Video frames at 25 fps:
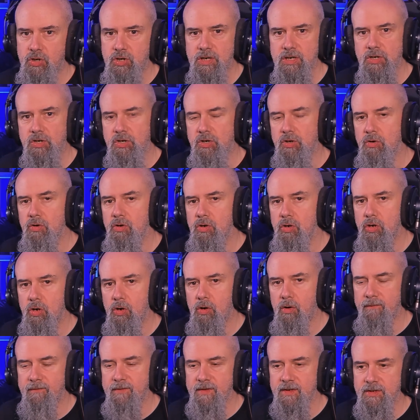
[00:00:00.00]
she's done
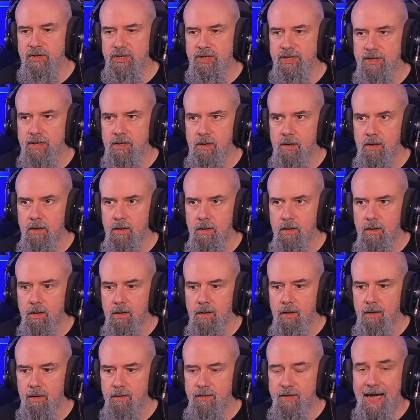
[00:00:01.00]
covers
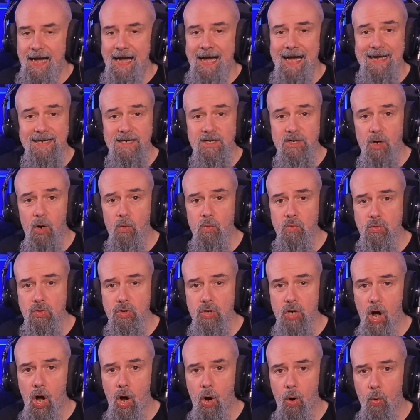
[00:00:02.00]
that I don't
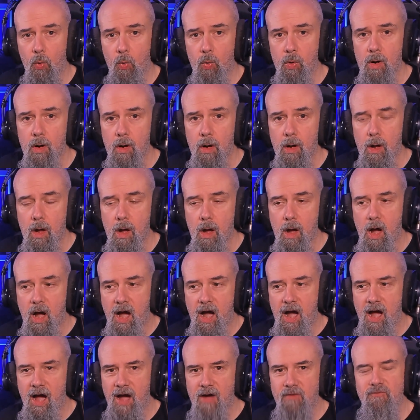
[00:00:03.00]
know,
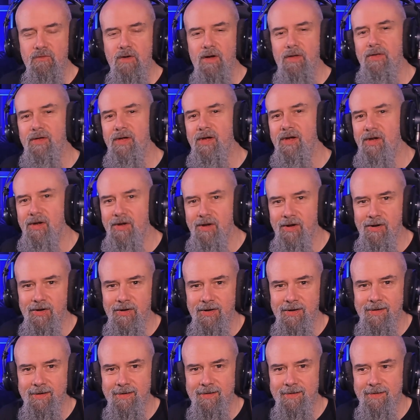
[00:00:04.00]
I'd rather
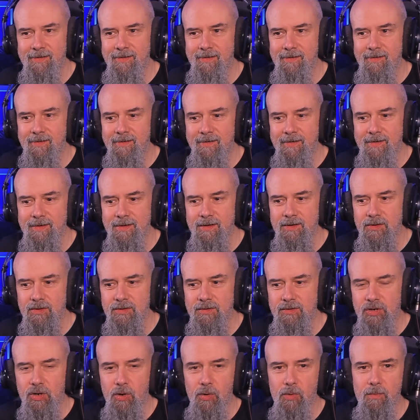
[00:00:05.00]
her
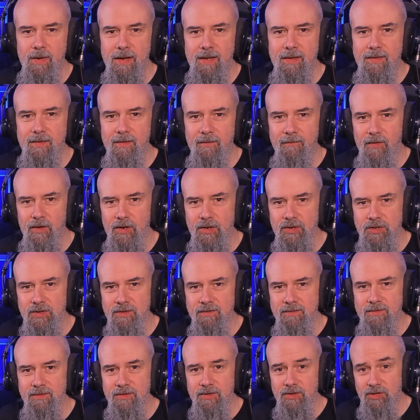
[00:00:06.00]
show me the
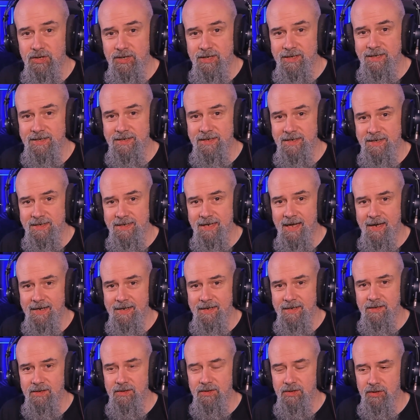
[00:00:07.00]
version that she's
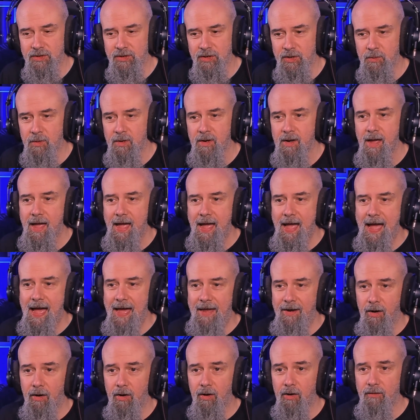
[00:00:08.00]
decided to do,
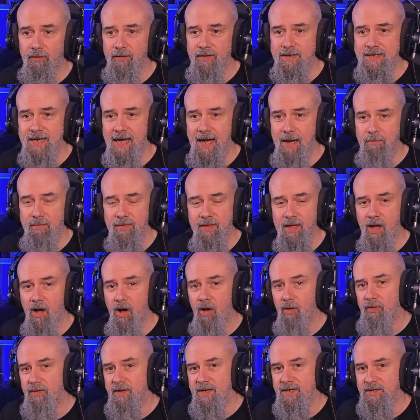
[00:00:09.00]
and a lot of the time they
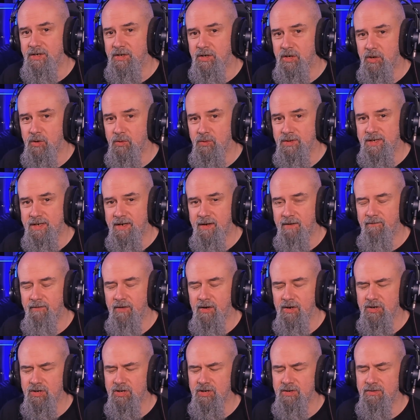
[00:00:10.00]
are these acoustic
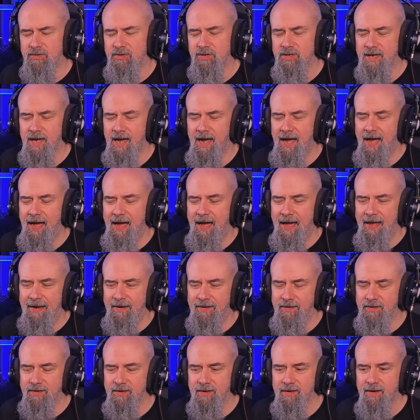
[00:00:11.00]
versions,
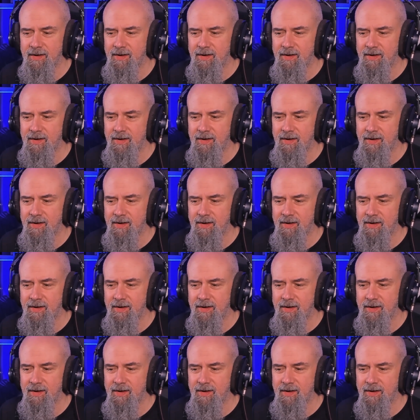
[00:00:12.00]
and